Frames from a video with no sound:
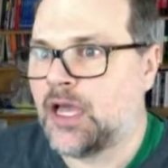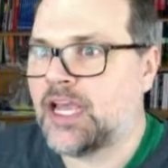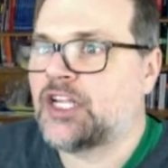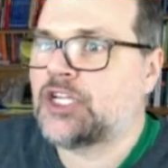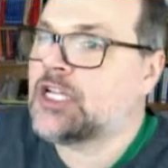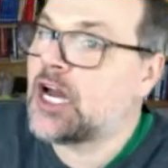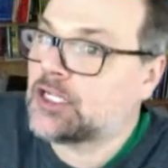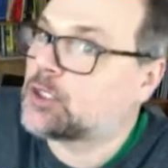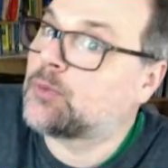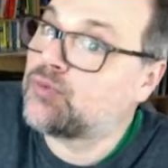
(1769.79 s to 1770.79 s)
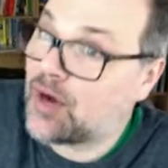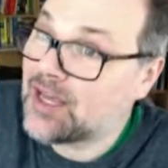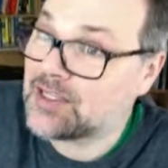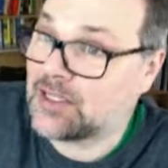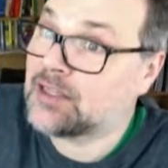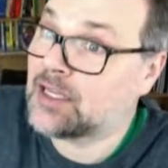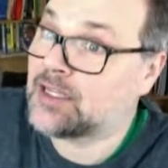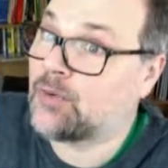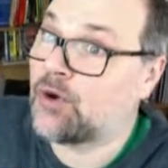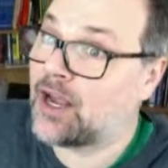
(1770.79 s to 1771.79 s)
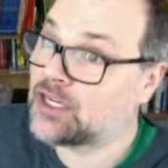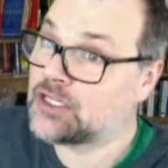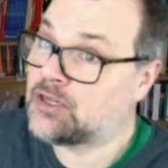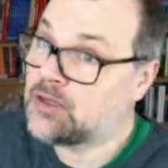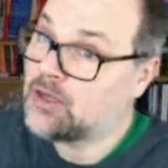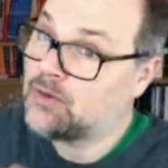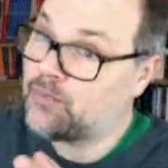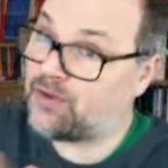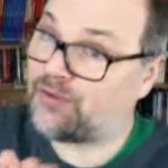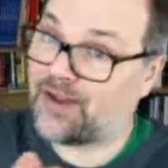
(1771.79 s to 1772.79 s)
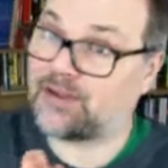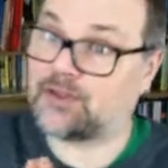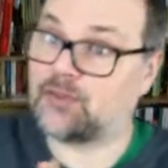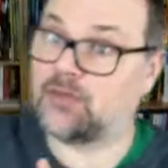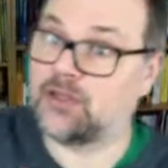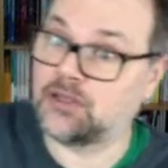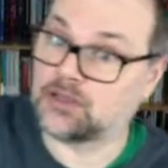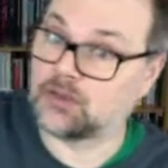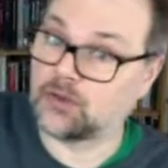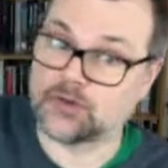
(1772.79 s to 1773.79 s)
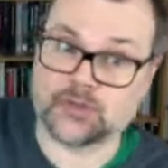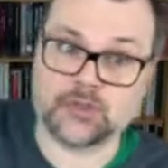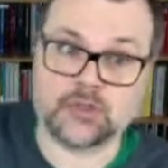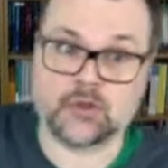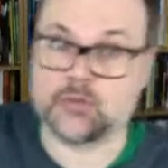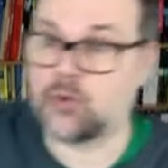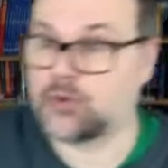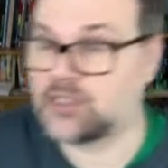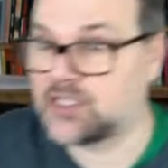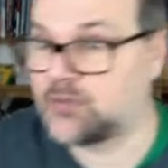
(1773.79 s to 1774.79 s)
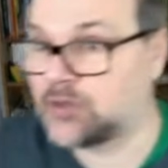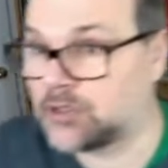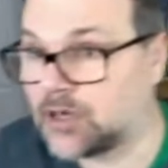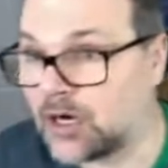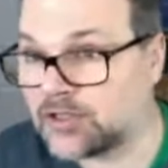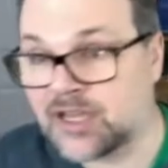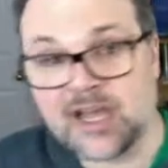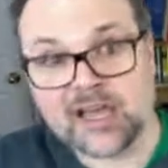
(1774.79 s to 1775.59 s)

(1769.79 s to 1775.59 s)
It's not surprising that they would actually be found to be the closest or the most similar cars.